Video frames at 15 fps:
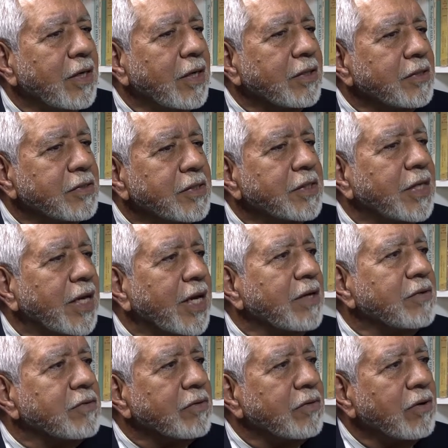on the city
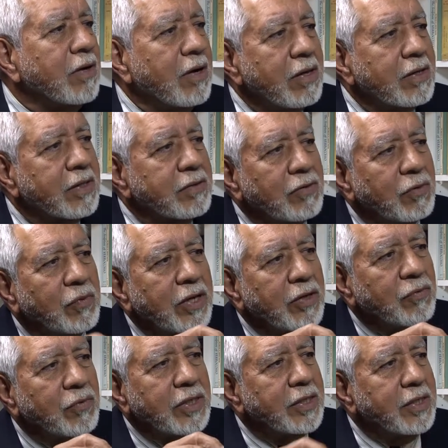council
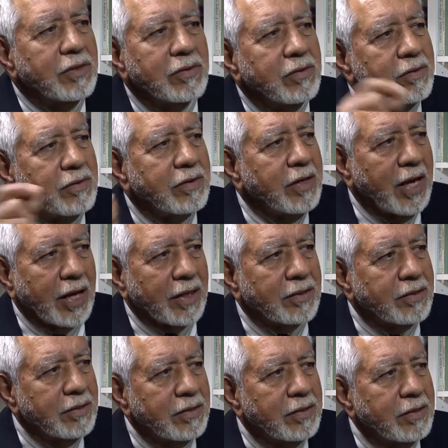when we didn't
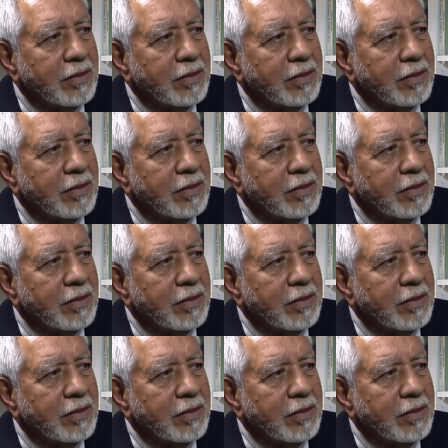act.